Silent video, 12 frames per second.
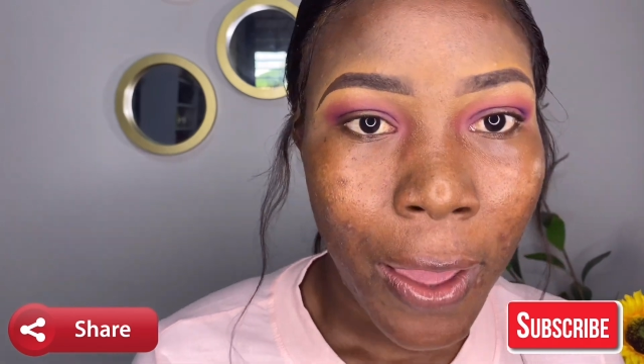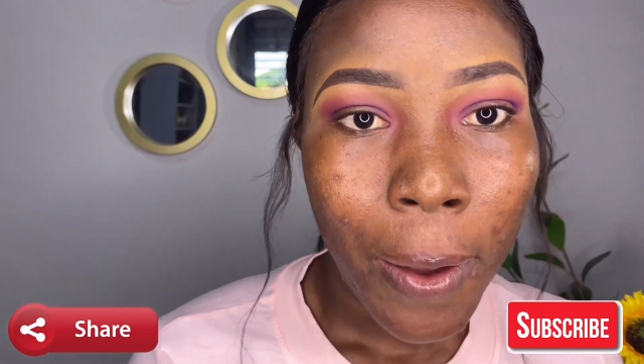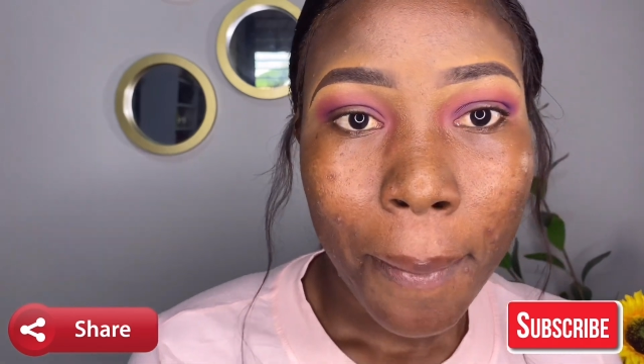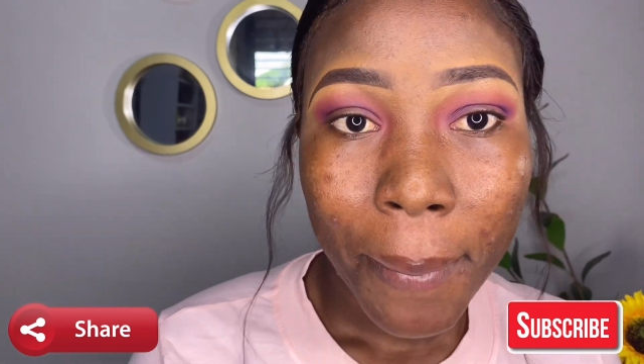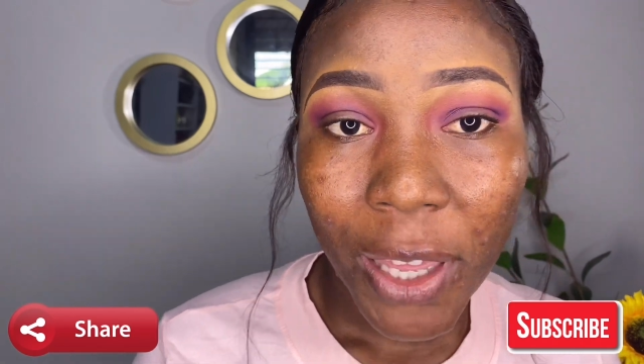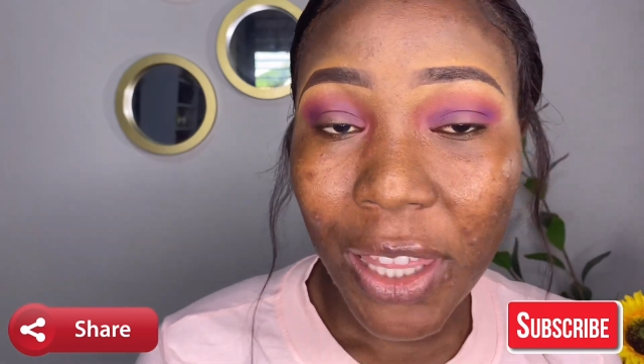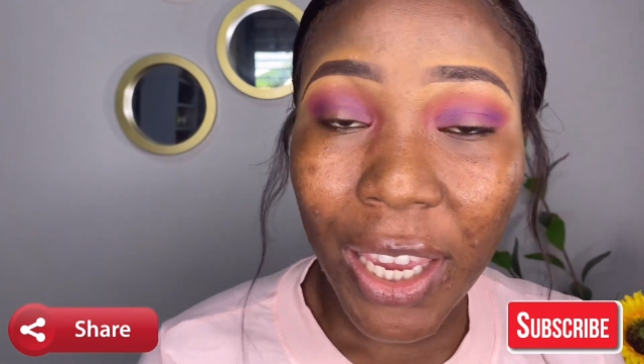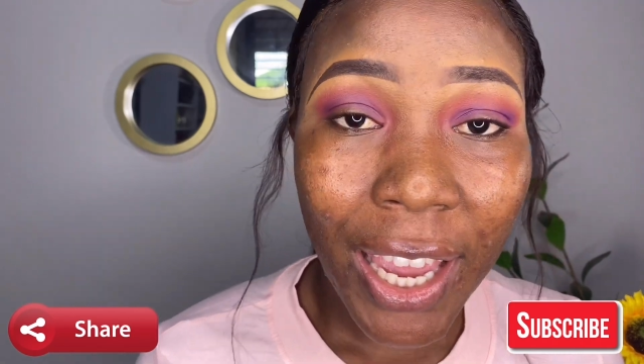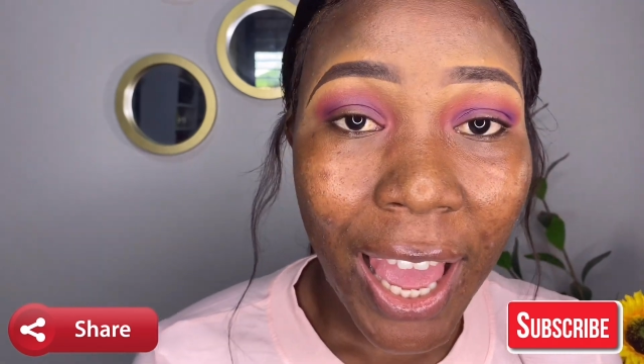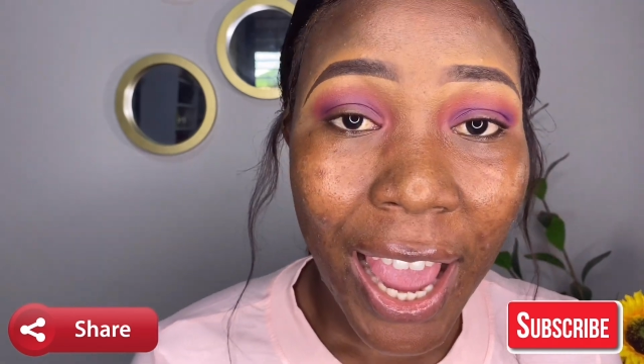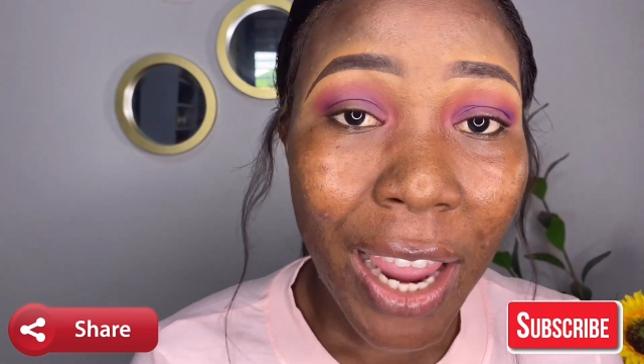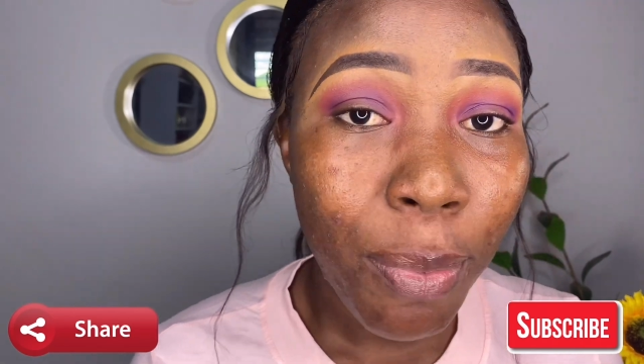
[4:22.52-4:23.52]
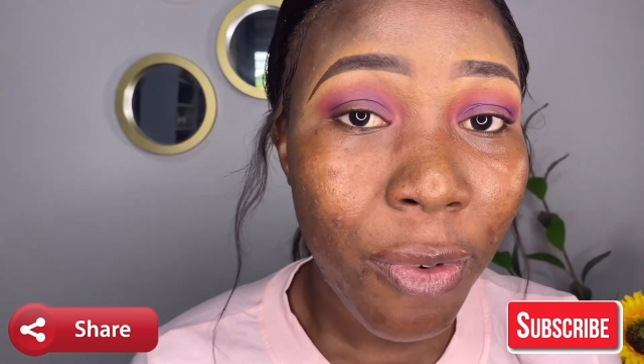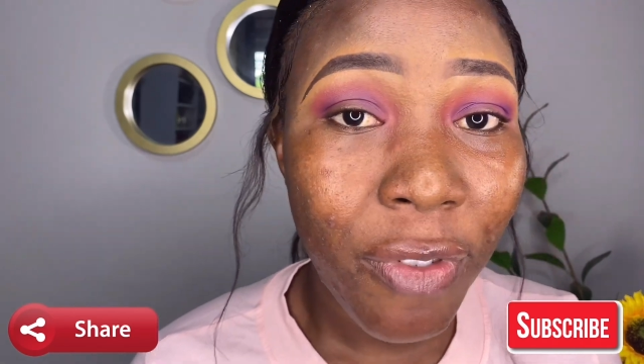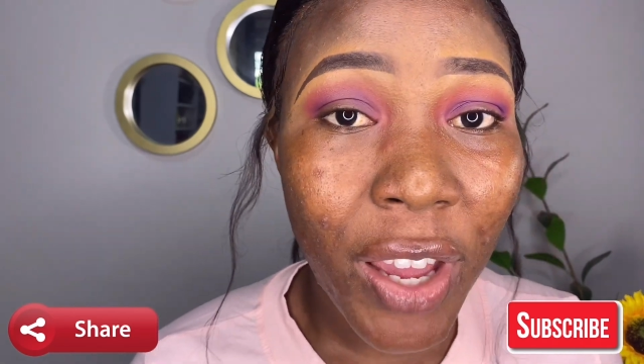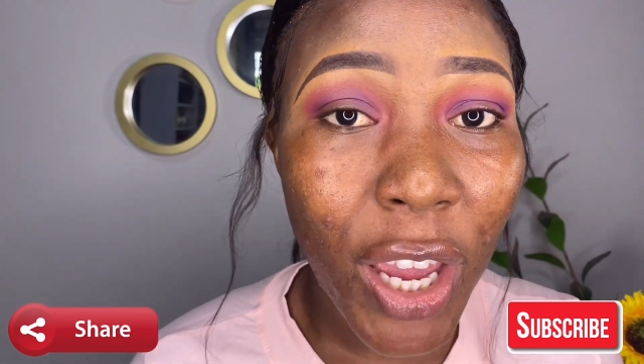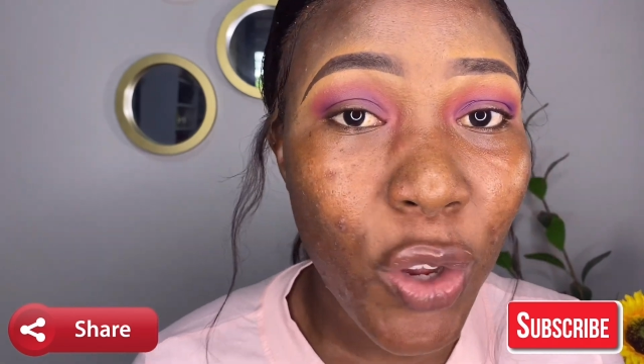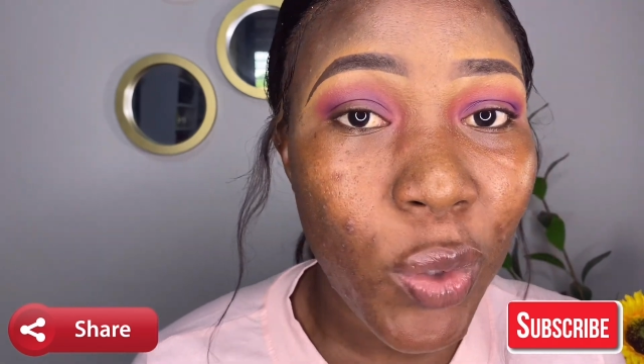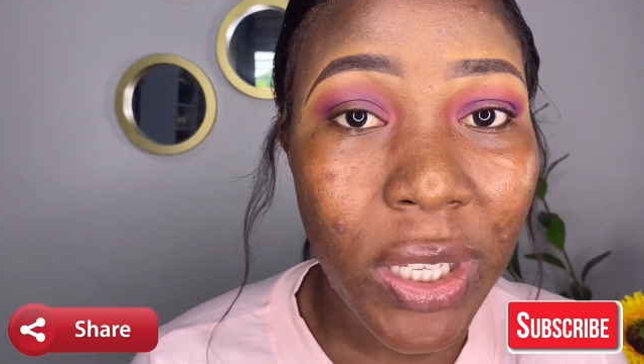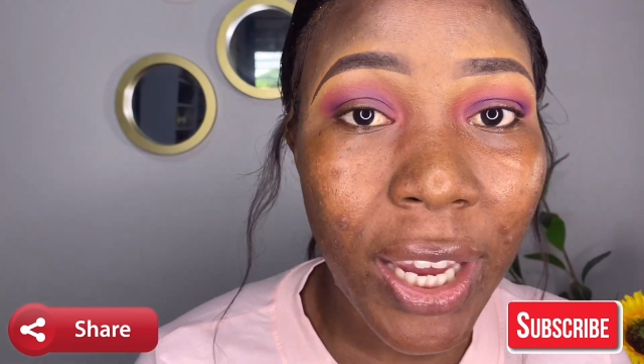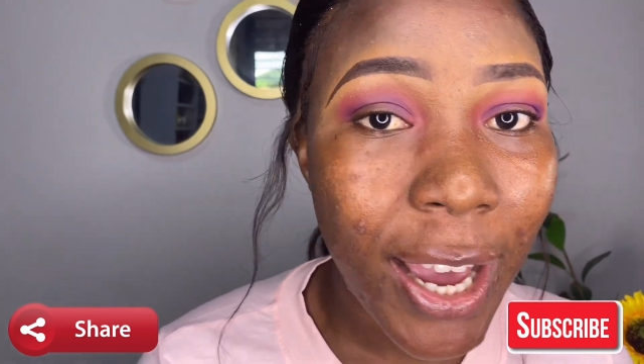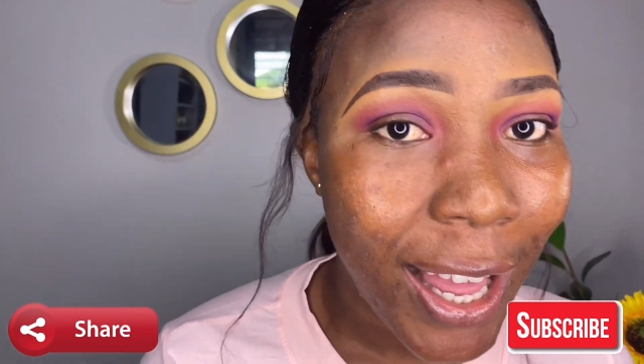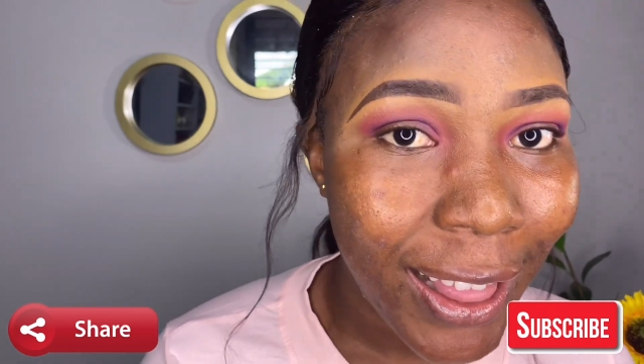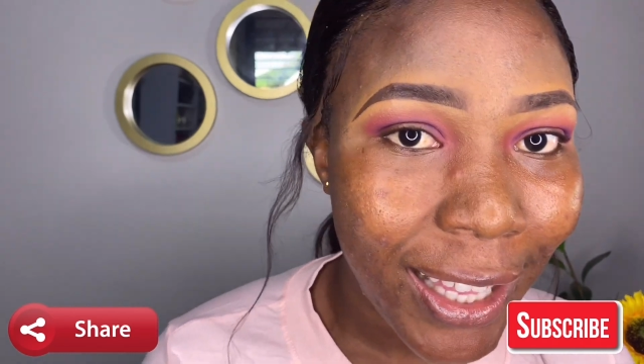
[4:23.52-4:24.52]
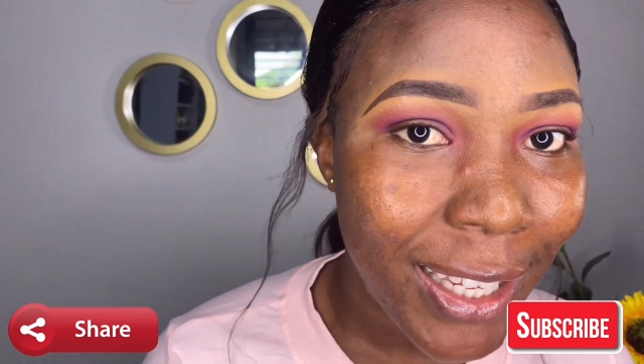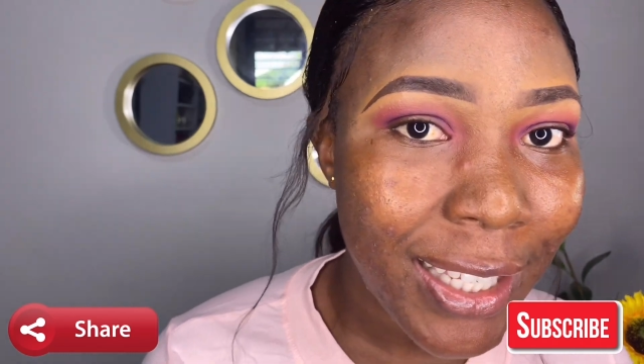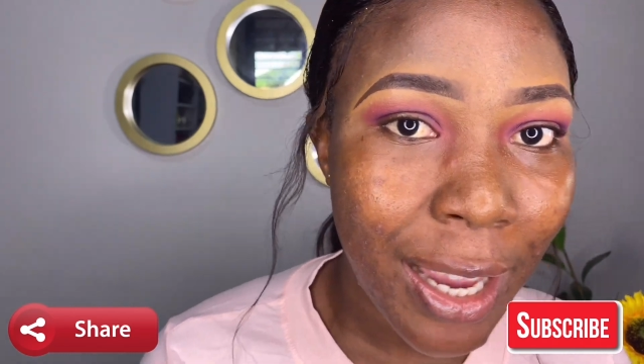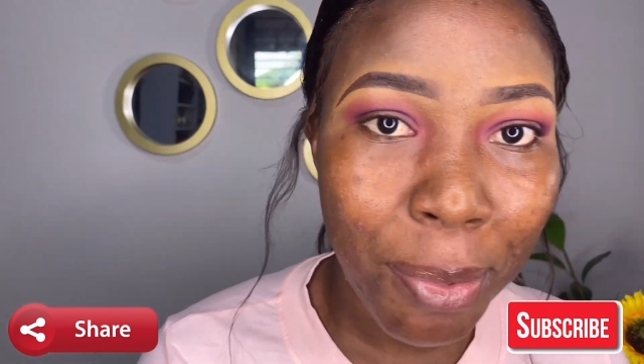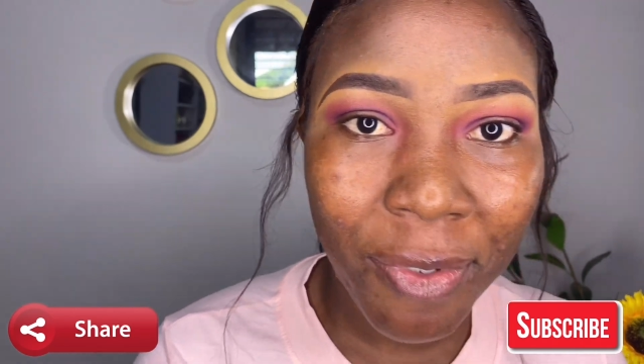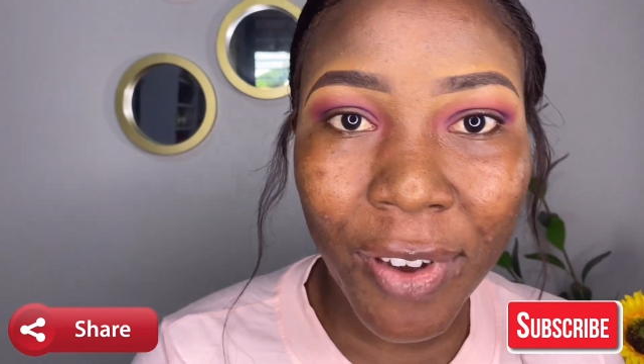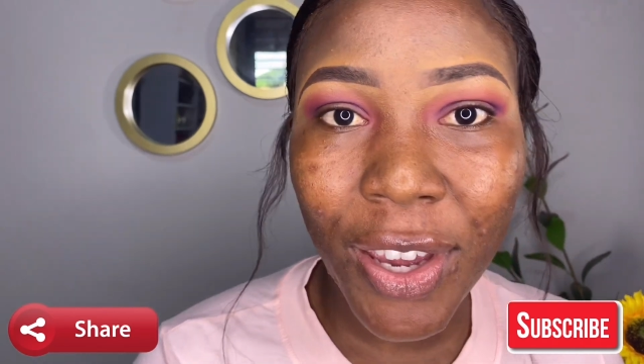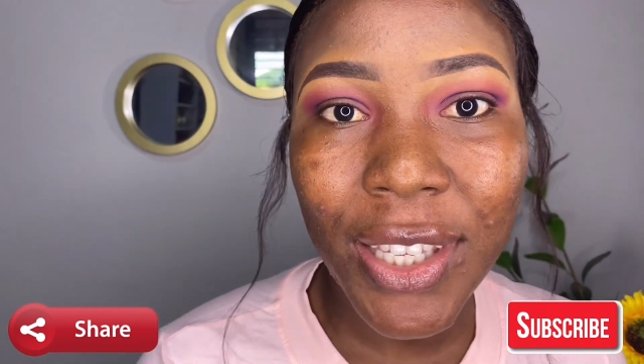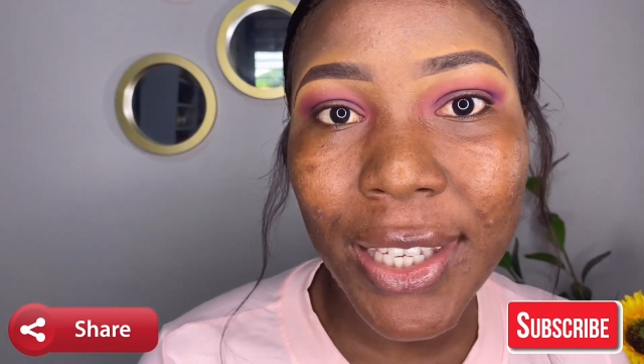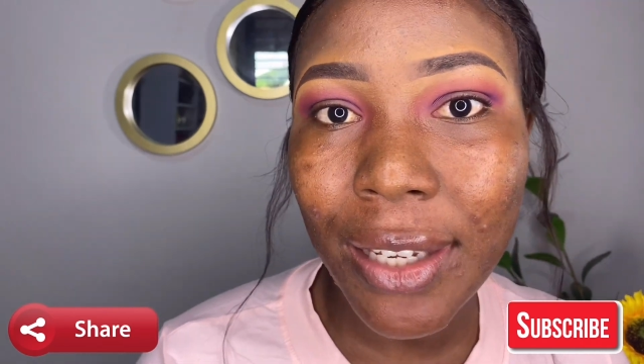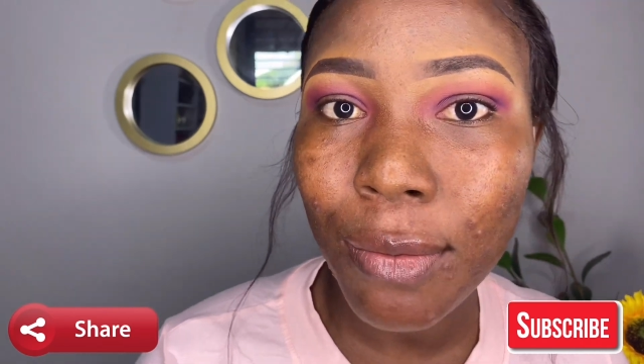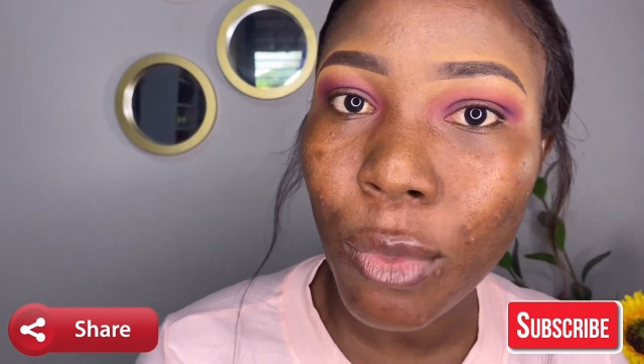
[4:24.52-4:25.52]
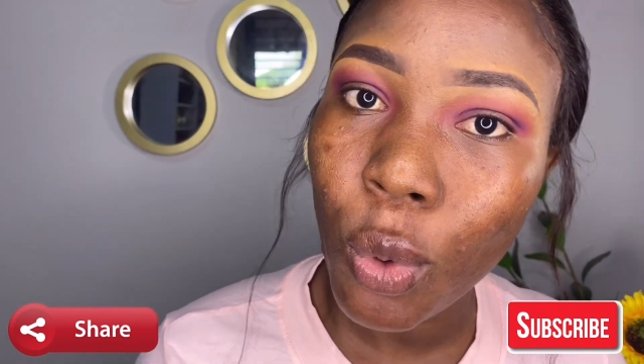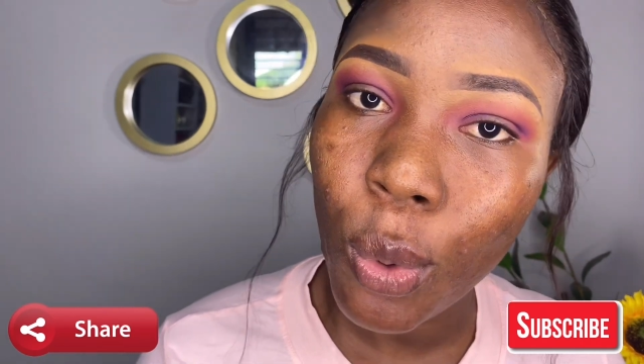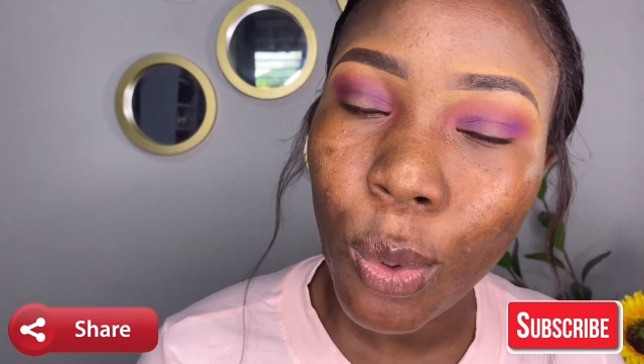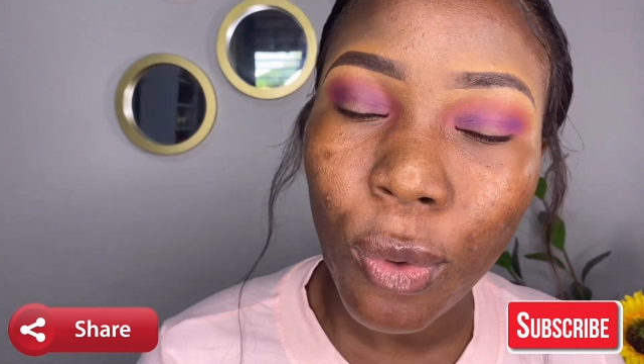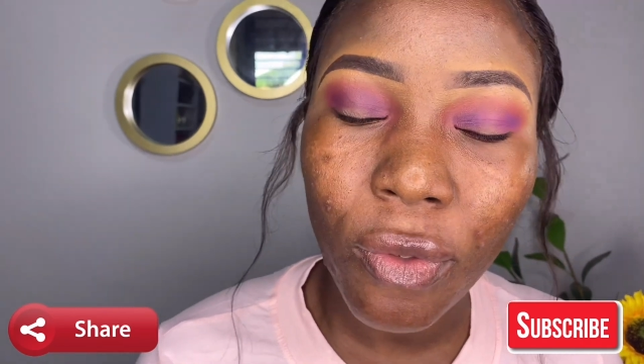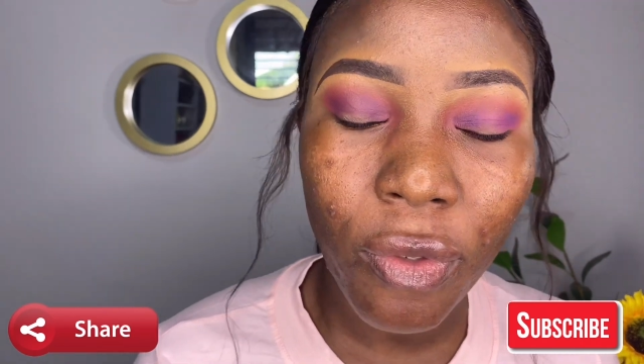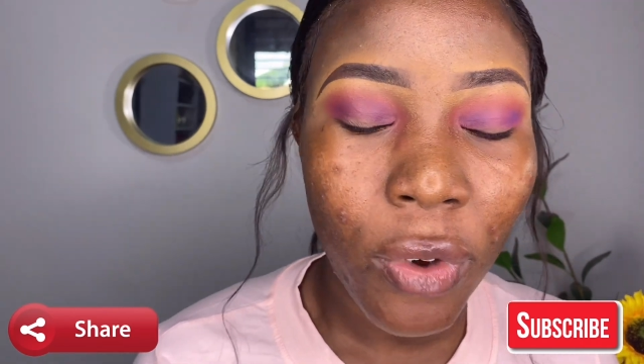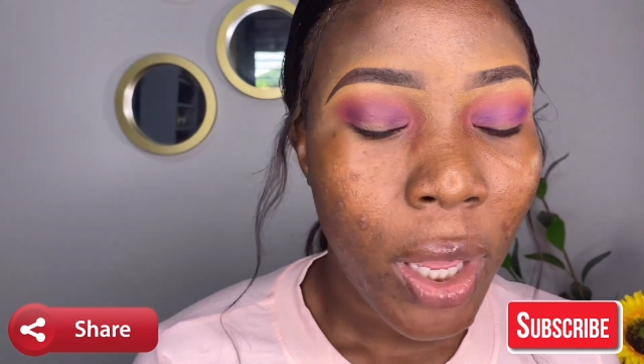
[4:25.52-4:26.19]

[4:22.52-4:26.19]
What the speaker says: but then I prefer using colors. I prefer using mauve,